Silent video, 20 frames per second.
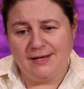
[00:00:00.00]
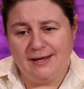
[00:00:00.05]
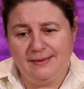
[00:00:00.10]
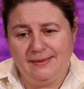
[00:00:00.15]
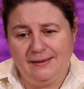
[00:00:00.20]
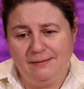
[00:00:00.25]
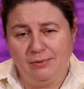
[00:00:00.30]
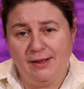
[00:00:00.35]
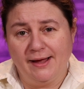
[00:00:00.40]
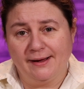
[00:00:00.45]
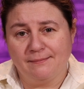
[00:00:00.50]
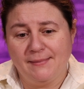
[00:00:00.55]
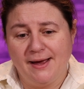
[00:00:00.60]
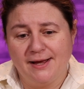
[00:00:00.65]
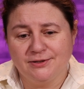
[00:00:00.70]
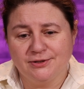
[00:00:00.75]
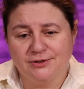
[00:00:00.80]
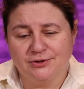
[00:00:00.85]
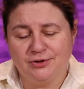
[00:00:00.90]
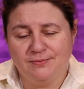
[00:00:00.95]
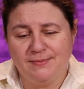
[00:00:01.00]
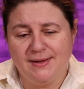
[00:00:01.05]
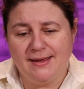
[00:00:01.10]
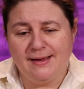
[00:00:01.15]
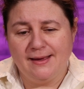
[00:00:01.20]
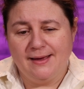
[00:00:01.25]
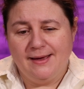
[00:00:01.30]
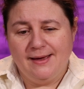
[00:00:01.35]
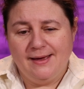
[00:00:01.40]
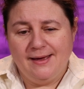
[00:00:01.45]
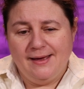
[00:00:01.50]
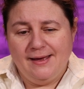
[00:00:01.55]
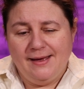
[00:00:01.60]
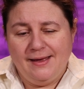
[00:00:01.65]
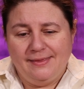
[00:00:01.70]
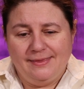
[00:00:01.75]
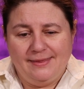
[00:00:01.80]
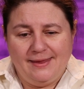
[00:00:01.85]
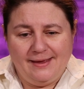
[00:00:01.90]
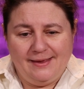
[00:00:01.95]
in the Blackmagic, to me,
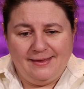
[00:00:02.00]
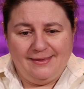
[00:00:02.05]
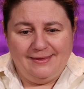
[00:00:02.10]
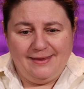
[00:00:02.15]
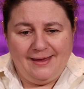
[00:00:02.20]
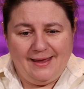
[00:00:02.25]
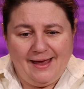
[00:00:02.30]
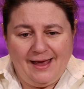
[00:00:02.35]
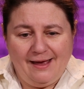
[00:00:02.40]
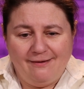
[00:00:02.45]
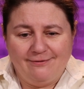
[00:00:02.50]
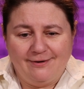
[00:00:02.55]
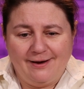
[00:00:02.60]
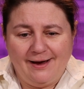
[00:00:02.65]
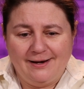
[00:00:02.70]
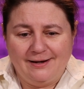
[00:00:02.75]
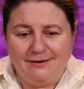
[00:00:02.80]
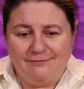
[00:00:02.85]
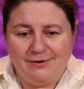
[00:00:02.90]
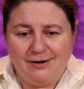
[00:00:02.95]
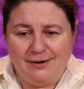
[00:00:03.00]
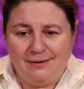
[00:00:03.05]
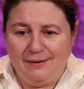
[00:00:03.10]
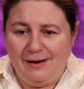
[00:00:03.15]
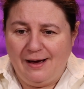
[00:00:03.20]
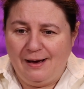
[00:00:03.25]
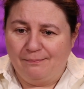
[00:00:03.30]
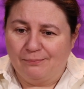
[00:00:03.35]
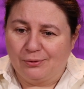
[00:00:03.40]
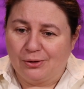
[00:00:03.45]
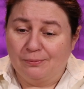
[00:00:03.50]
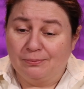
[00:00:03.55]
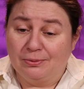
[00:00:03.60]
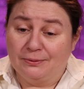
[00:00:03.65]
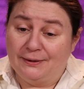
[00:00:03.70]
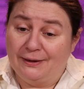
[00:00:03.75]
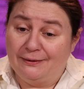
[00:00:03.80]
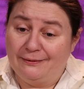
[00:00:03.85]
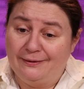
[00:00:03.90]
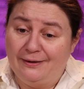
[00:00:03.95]
they have kind of a
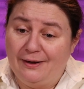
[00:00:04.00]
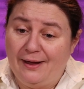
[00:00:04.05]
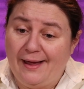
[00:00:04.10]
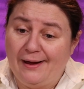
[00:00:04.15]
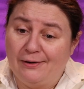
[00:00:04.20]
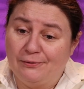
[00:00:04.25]
purpley